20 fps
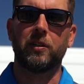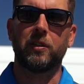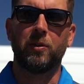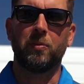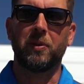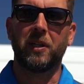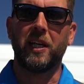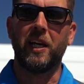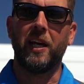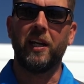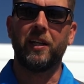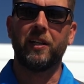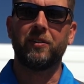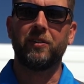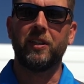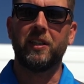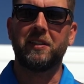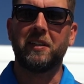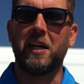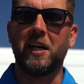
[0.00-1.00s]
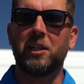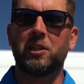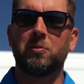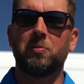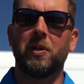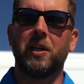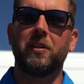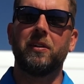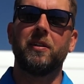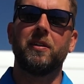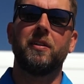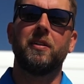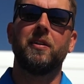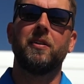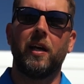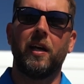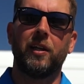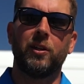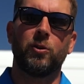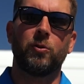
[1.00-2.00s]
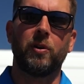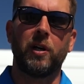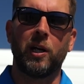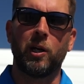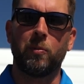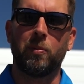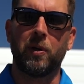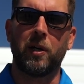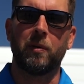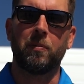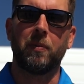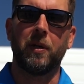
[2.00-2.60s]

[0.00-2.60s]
the mechanically attached method and the Rhinobond